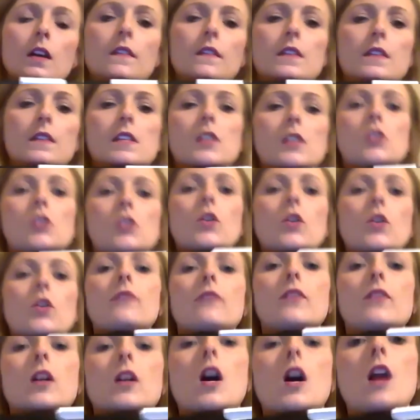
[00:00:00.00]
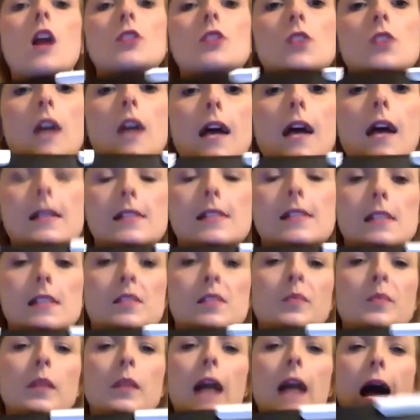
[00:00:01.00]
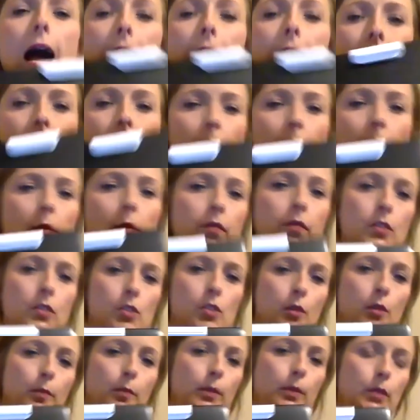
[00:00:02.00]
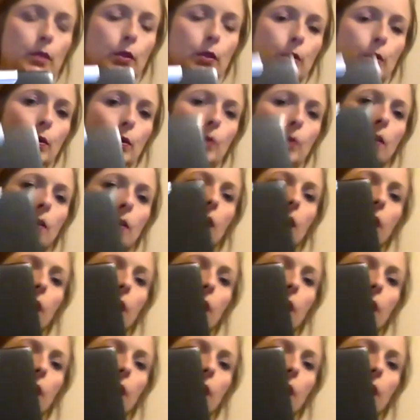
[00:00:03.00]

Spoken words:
This is great for contrast. It's black. Some of yours are blue.